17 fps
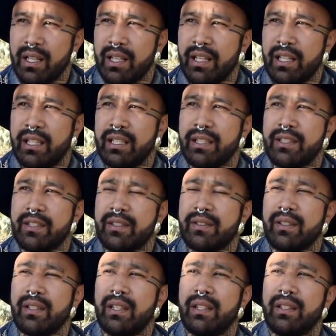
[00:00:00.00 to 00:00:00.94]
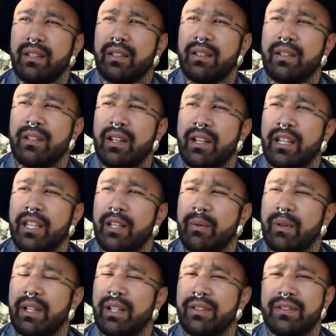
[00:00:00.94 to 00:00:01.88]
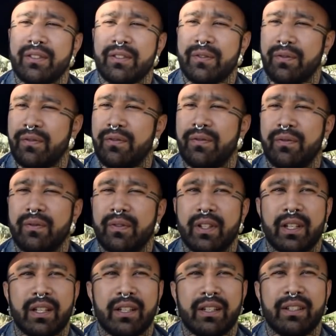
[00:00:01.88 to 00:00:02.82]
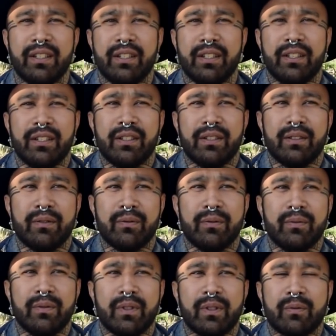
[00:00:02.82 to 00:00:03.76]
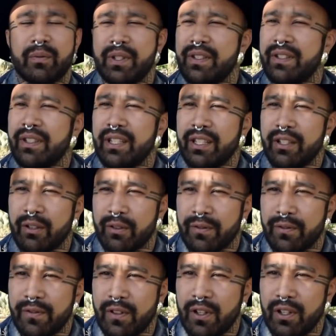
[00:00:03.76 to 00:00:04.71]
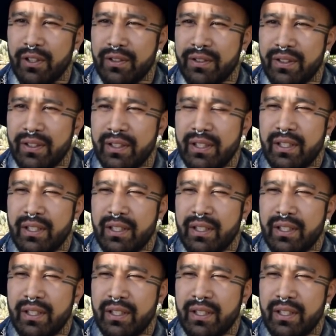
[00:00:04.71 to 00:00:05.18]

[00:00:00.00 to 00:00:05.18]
and it's not anyone else's reasoning or fault.